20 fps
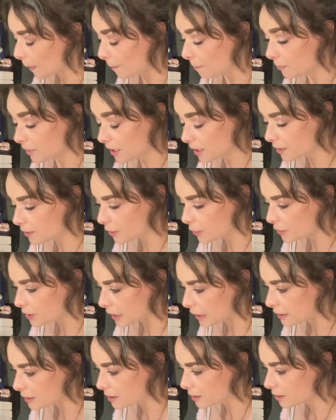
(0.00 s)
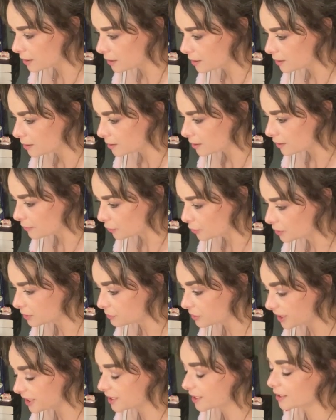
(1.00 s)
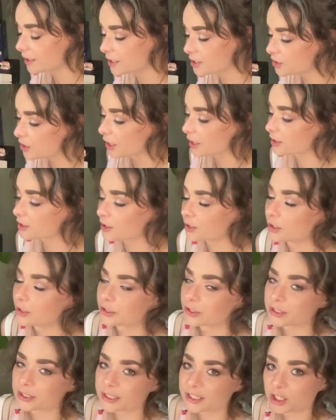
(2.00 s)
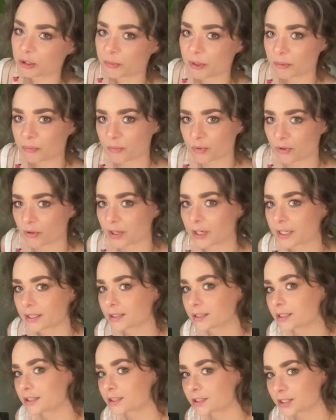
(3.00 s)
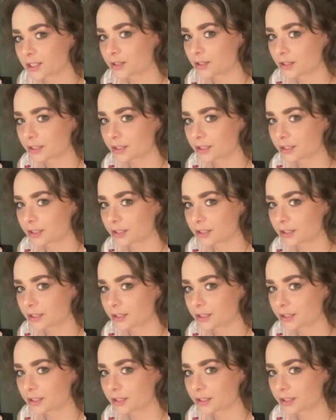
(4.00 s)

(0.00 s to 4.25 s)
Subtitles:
me included. I've only recently started to learn a little bit more, and it's